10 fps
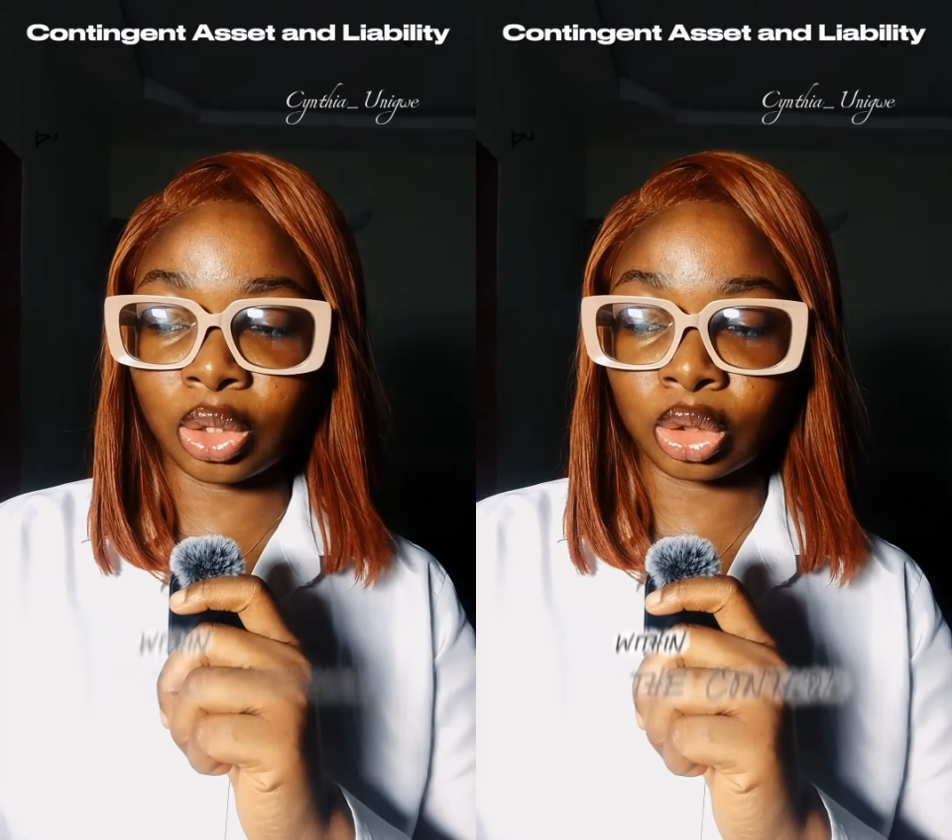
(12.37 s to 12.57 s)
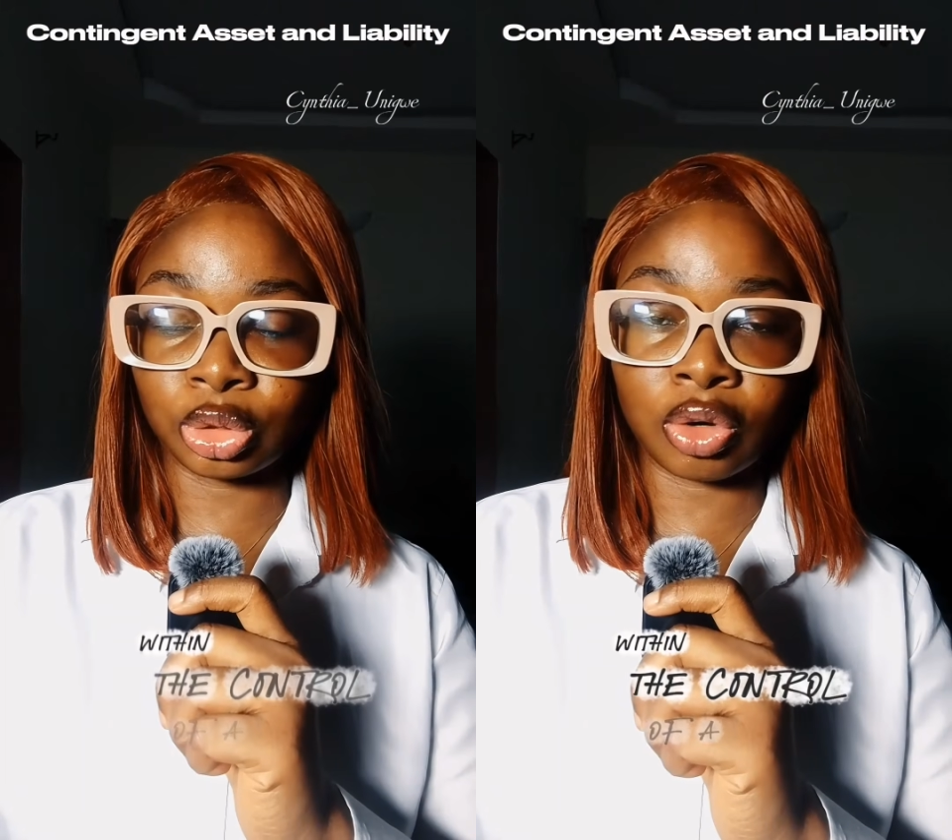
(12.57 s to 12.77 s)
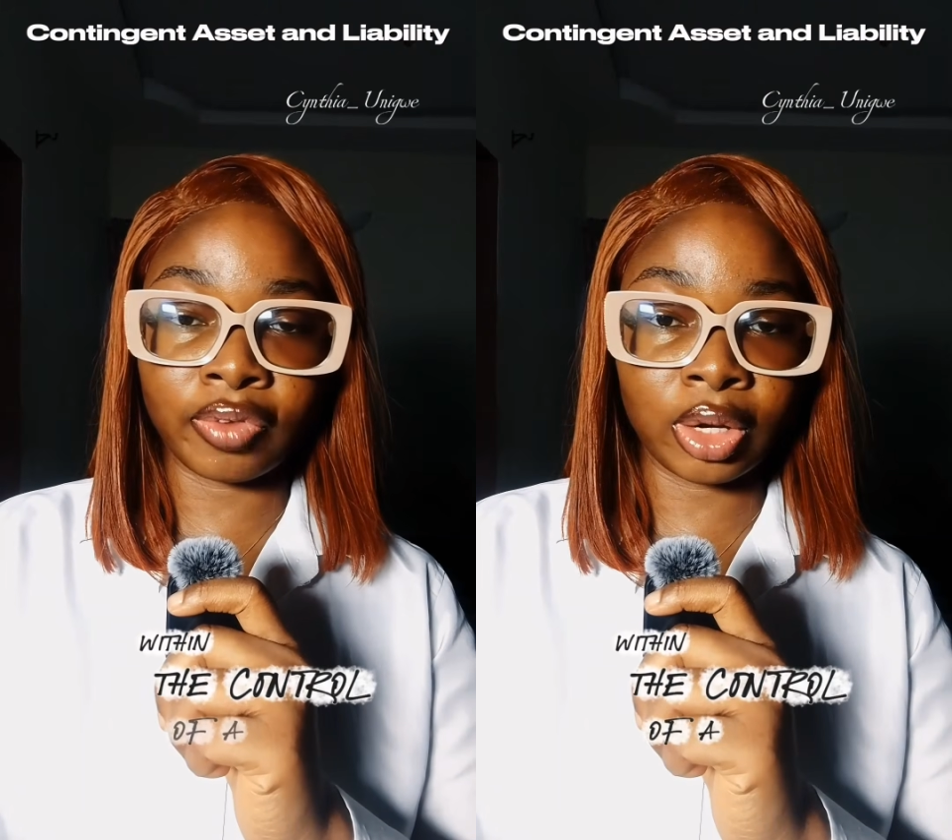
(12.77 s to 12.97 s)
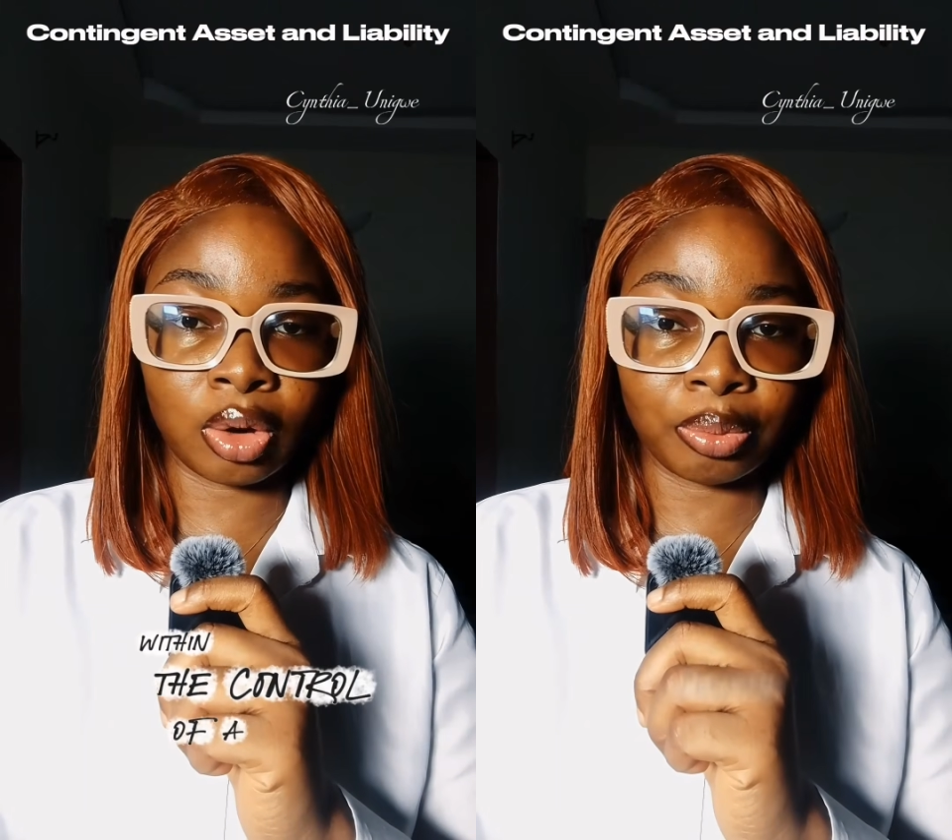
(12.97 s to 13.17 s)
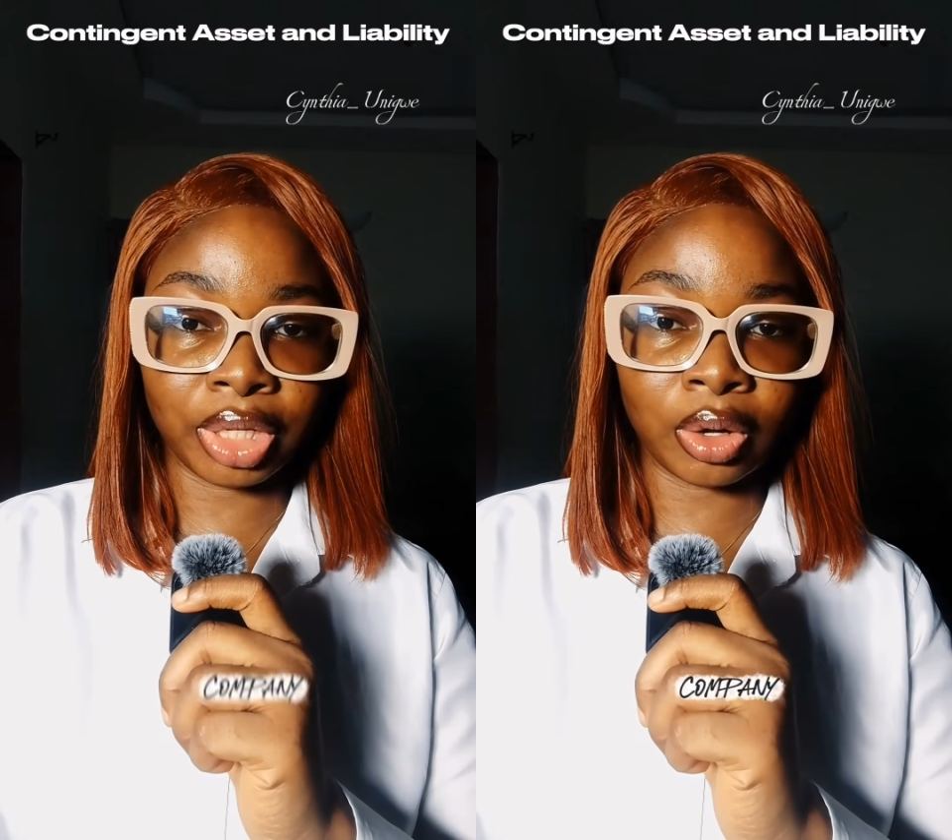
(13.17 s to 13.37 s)
control of a
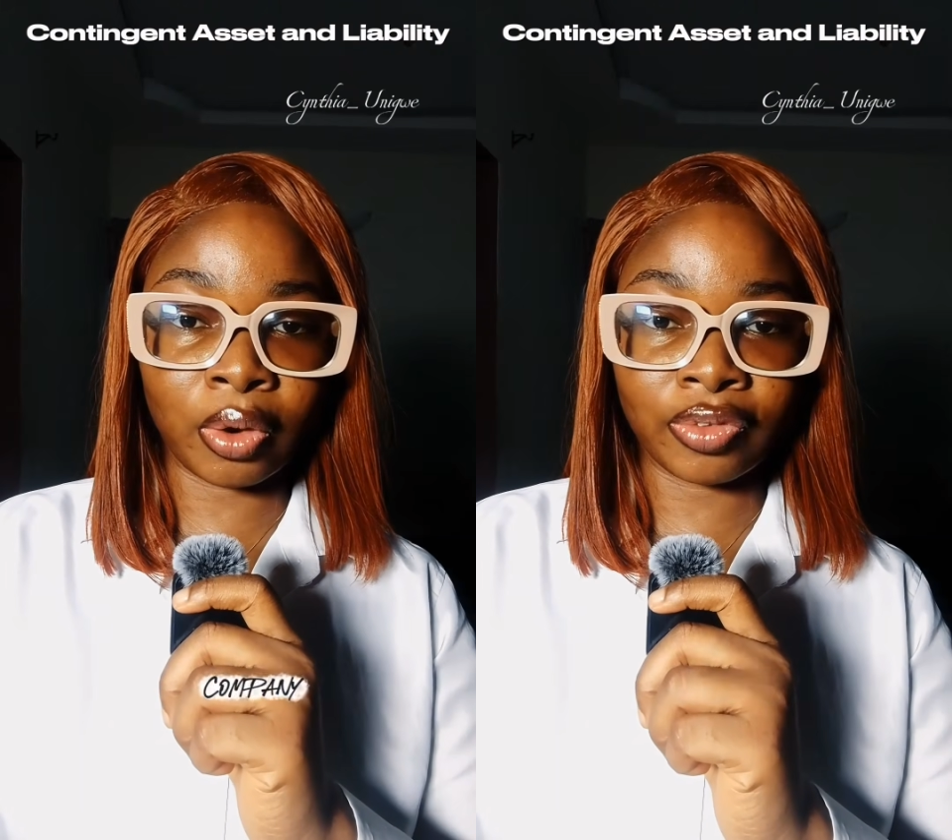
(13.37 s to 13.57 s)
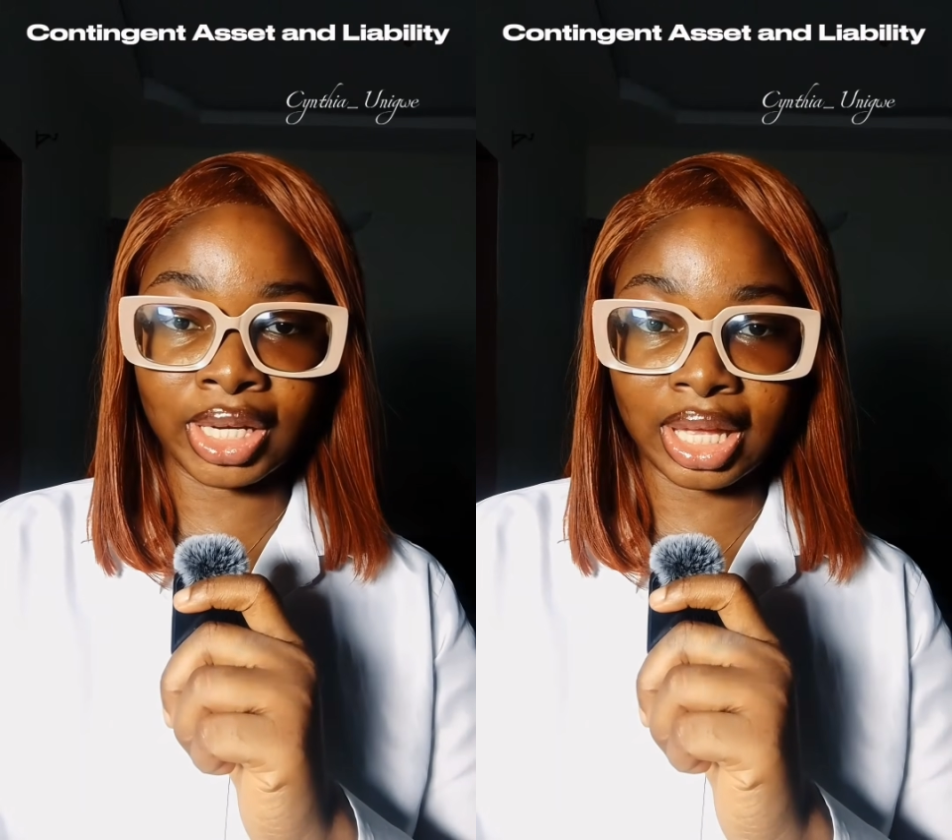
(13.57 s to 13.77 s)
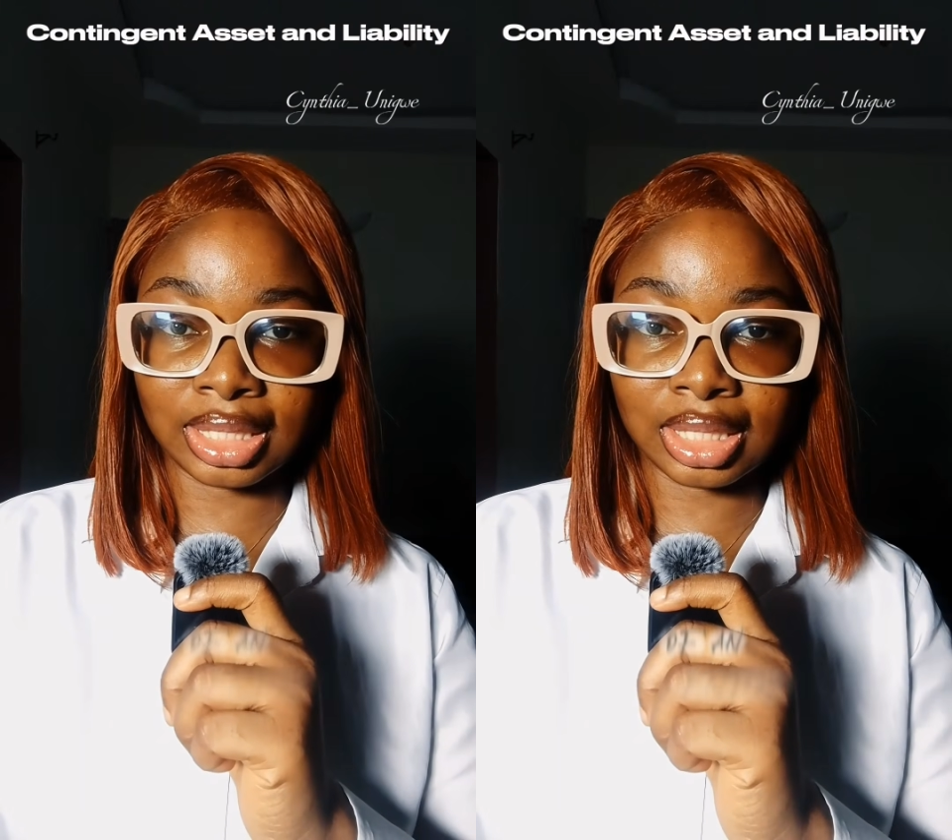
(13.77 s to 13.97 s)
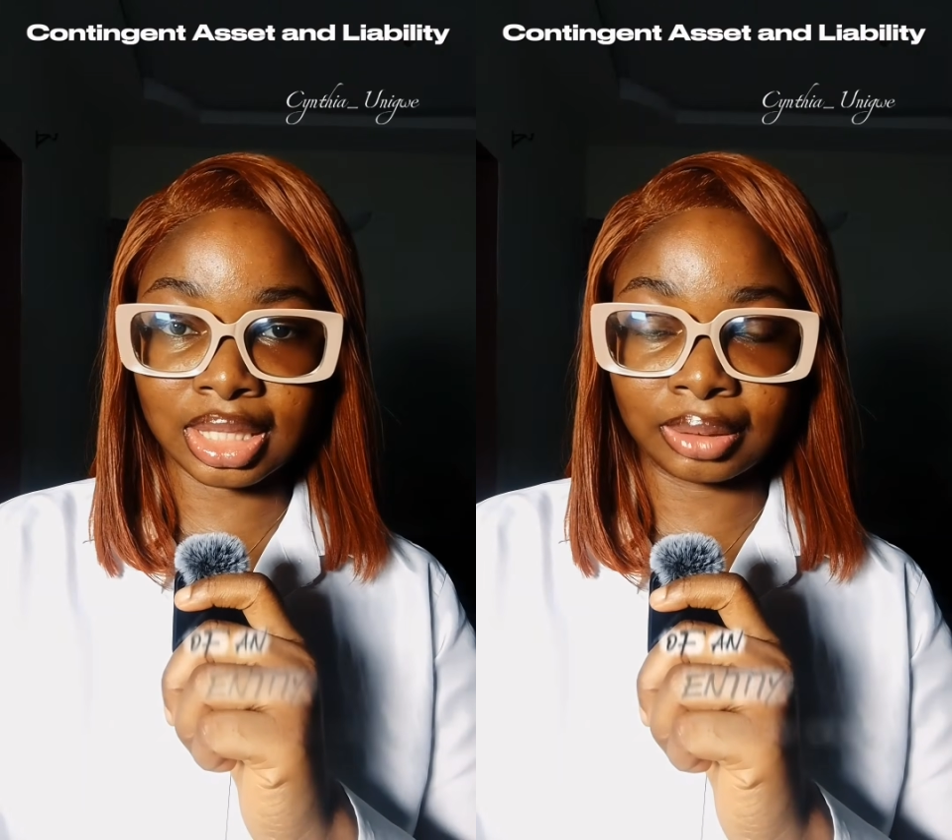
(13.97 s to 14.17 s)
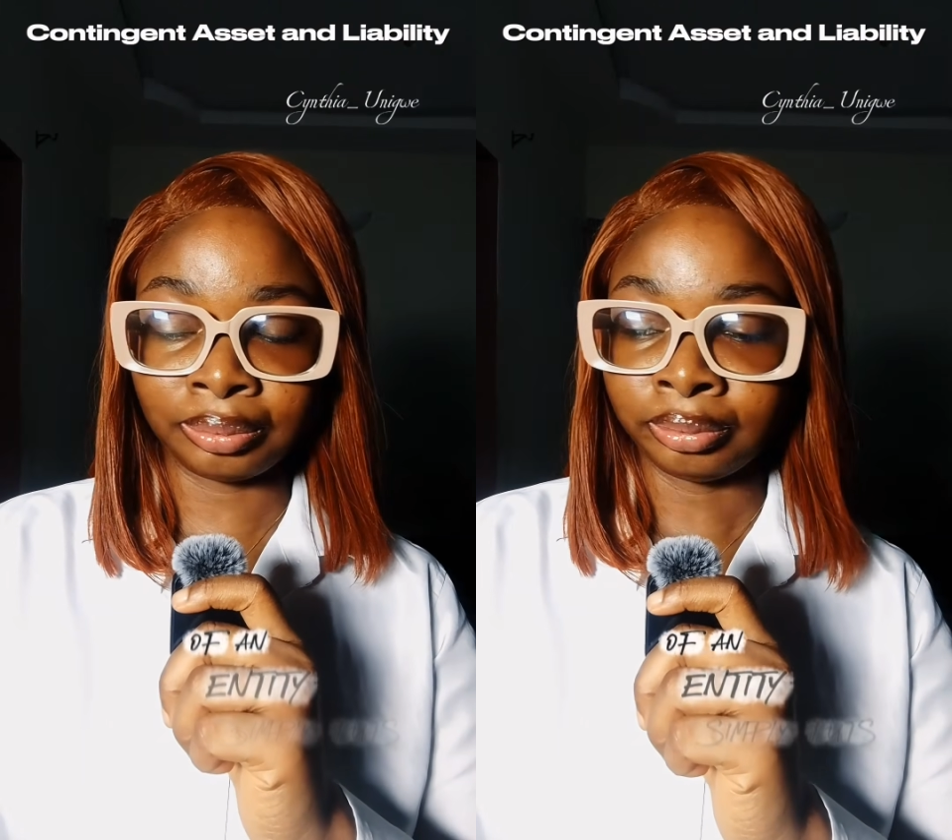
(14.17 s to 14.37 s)
company or of an
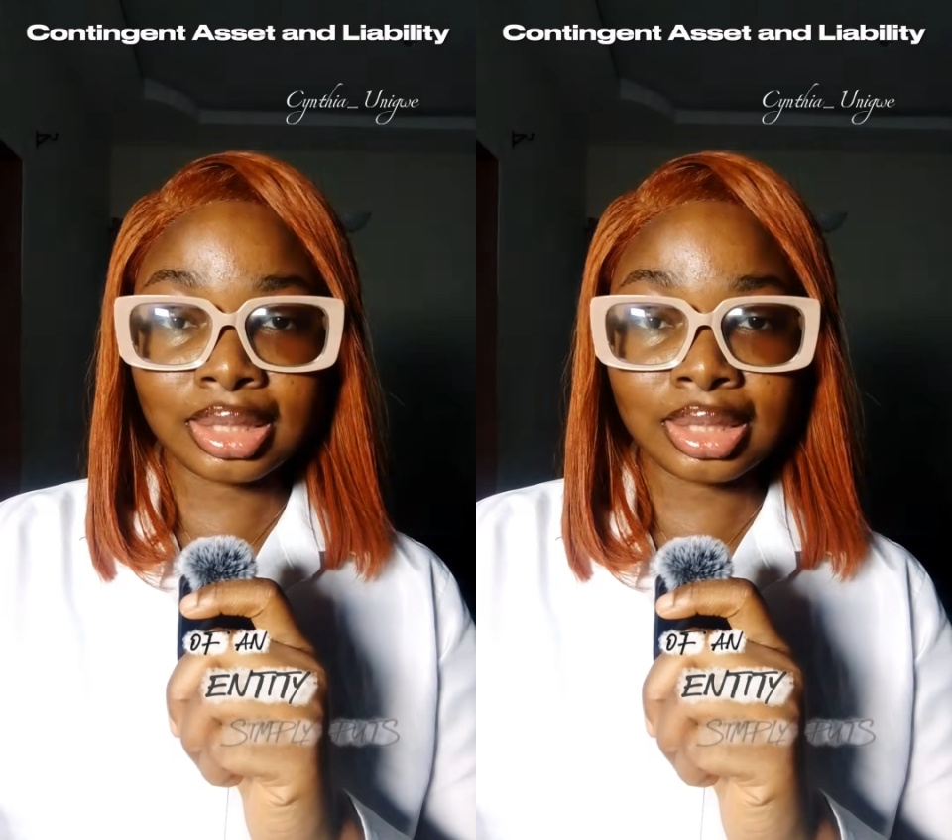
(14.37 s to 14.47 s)
entity.